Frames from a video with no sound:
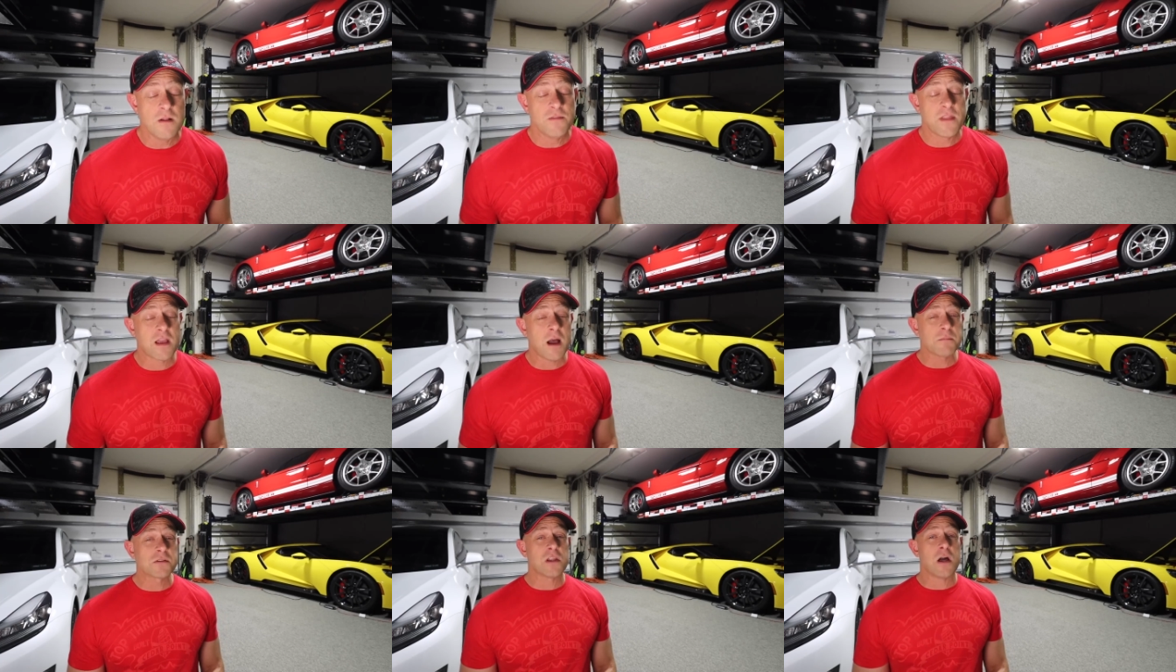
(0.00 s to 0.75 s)
that
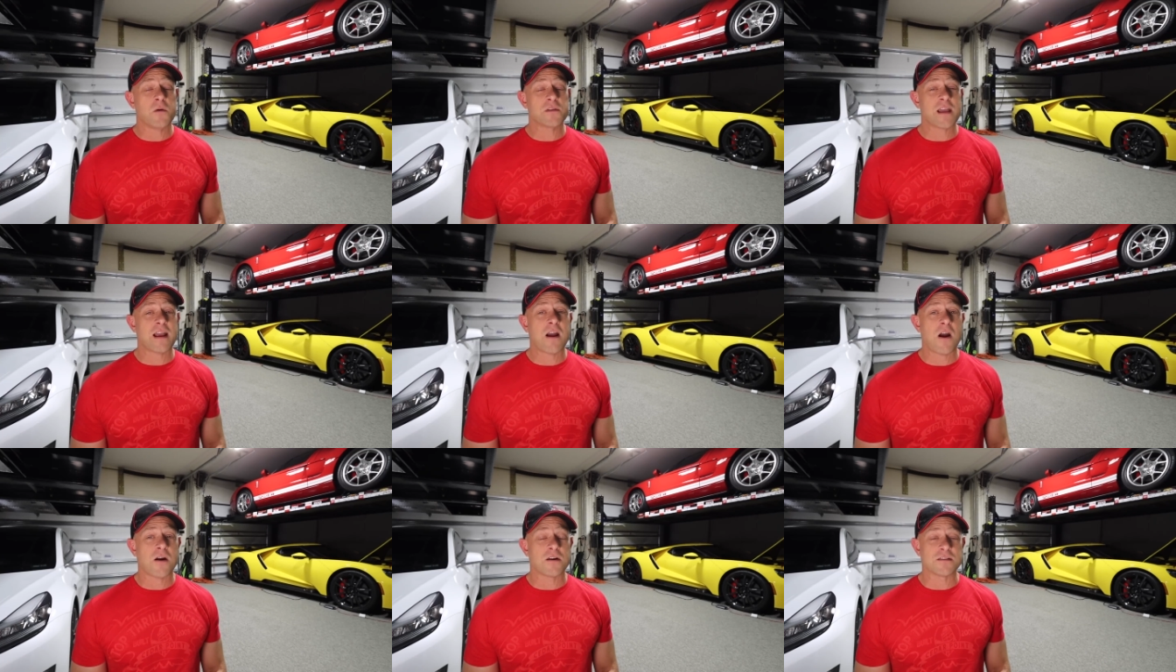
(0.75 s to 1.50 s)
comes along with that
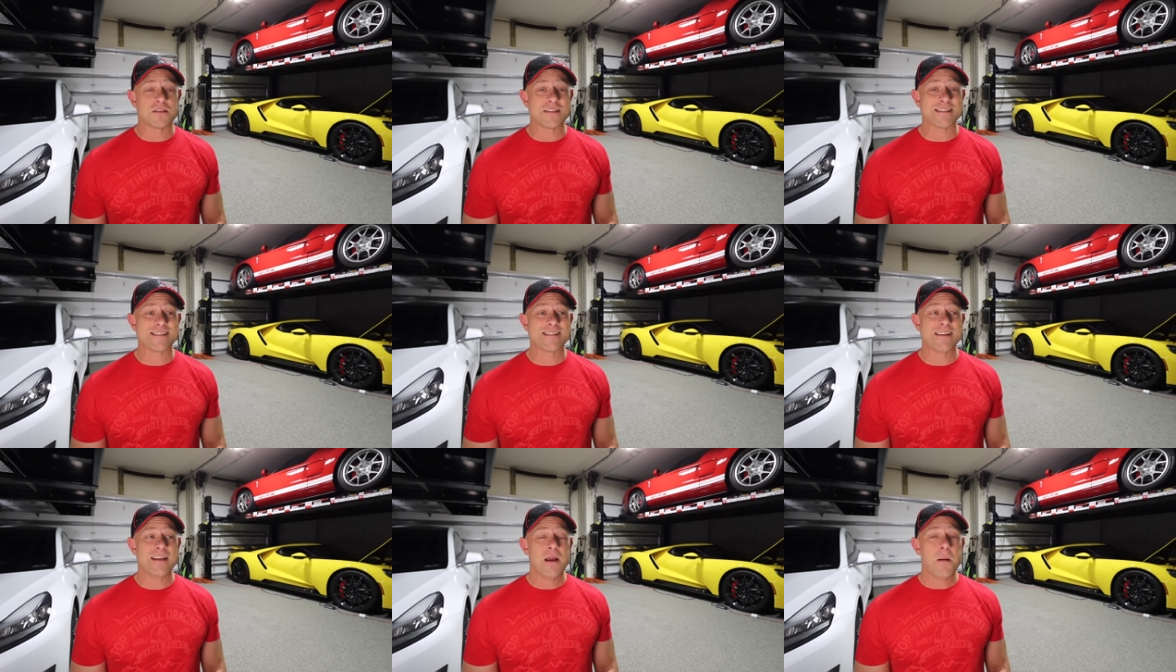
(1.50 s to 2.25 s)
car is
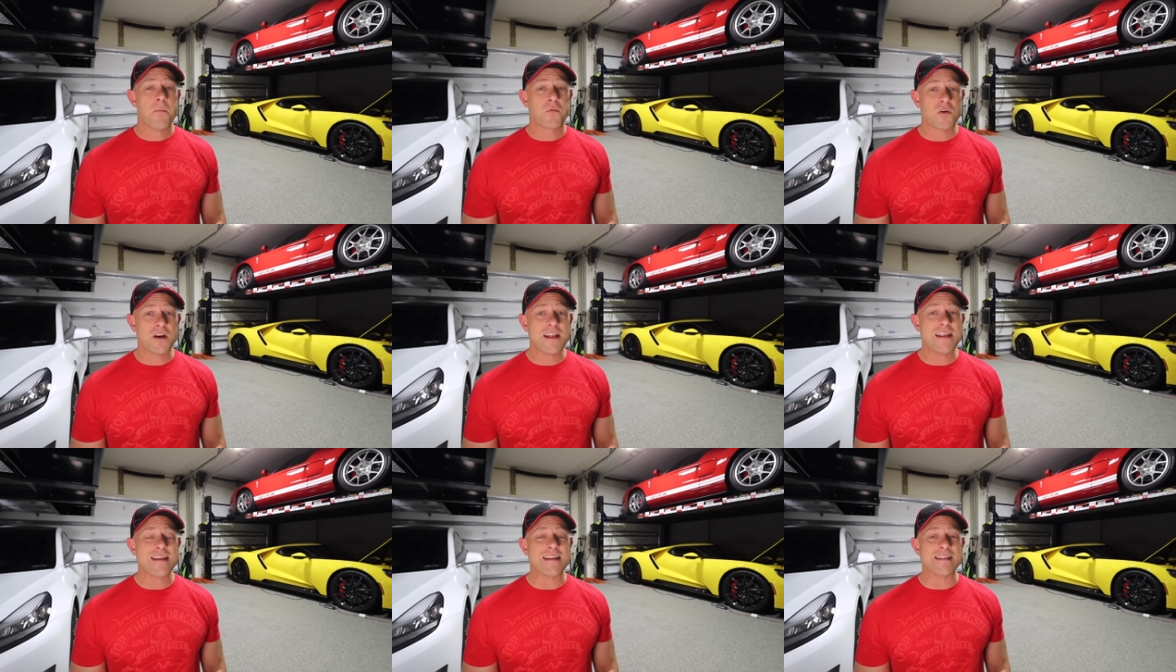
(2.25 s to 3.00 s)
just
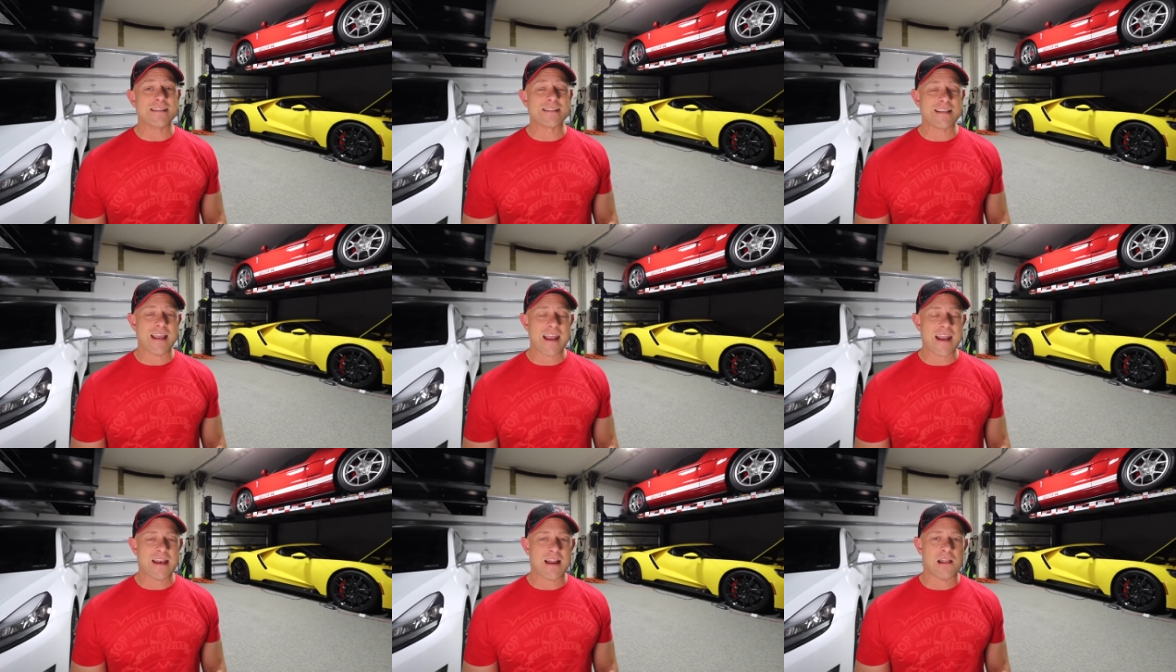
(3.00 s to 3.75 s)
pretty insane.